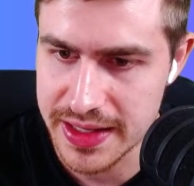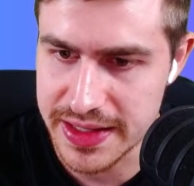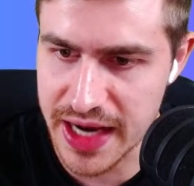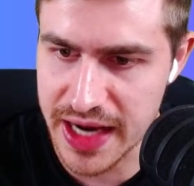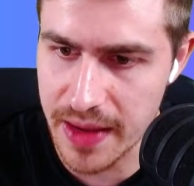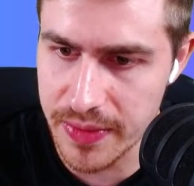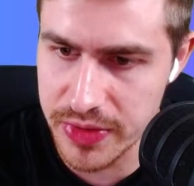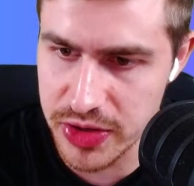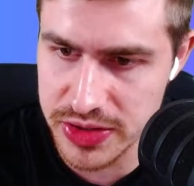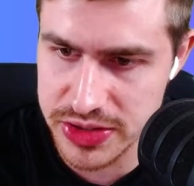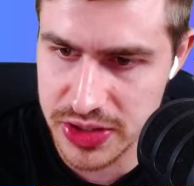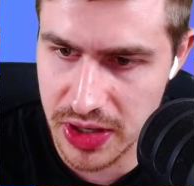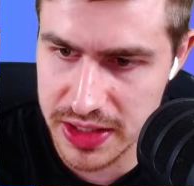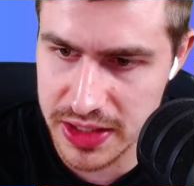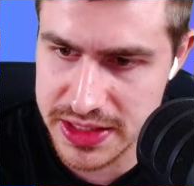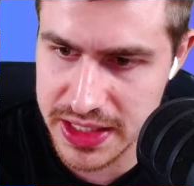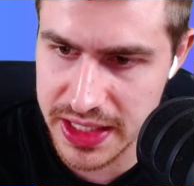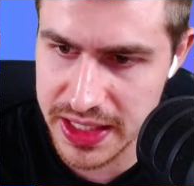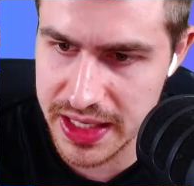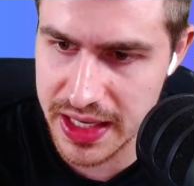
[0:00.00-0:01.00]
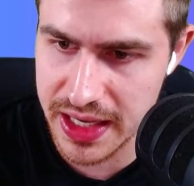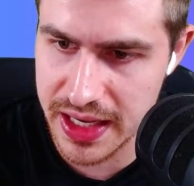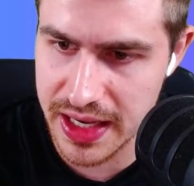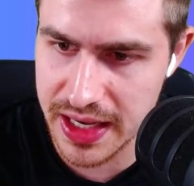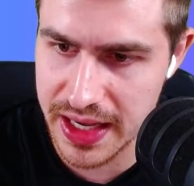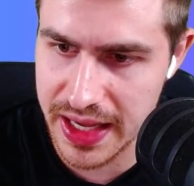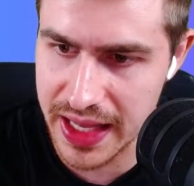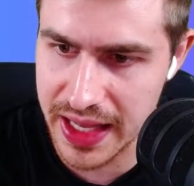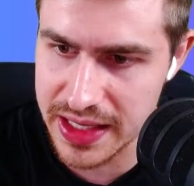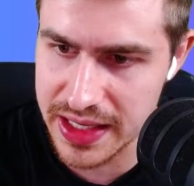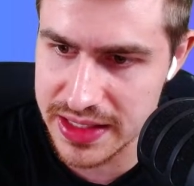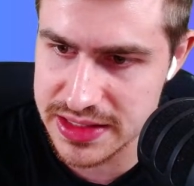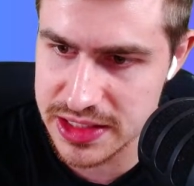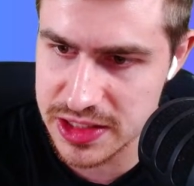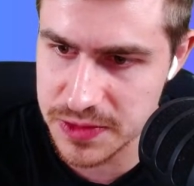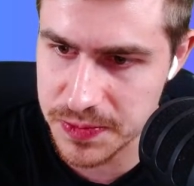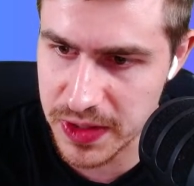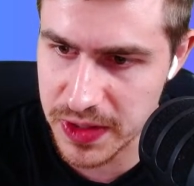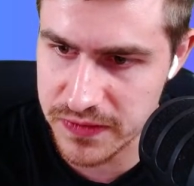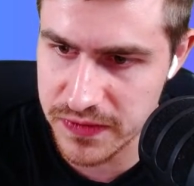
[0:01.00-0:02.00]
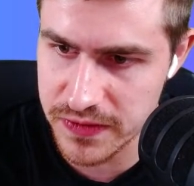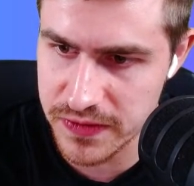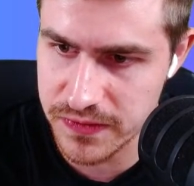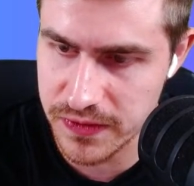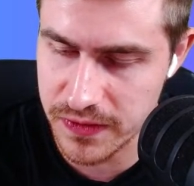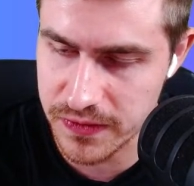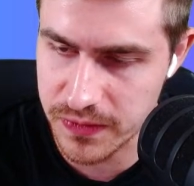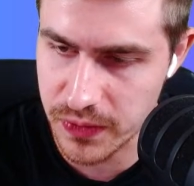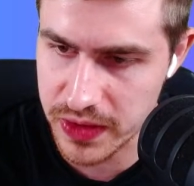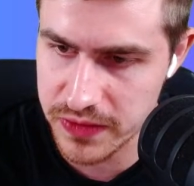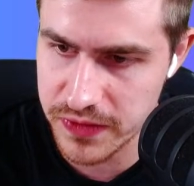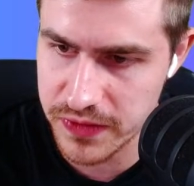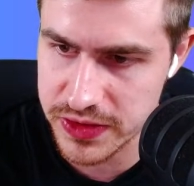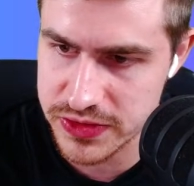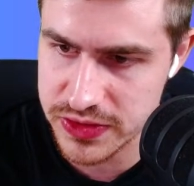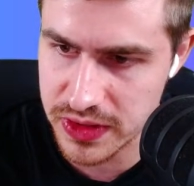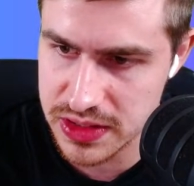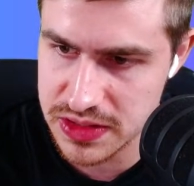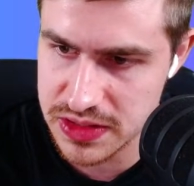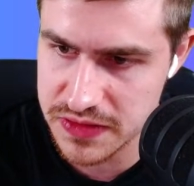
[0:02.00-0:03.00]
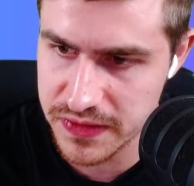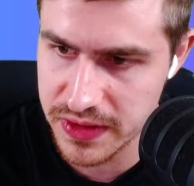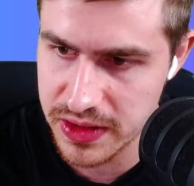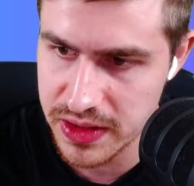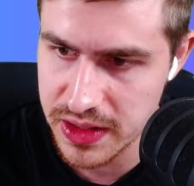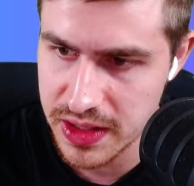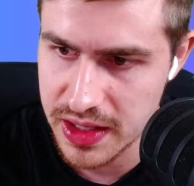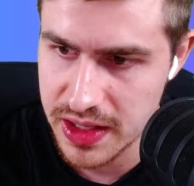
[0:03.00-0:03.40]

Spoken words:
W is asking Henderson to Pickford for 1 free transfer.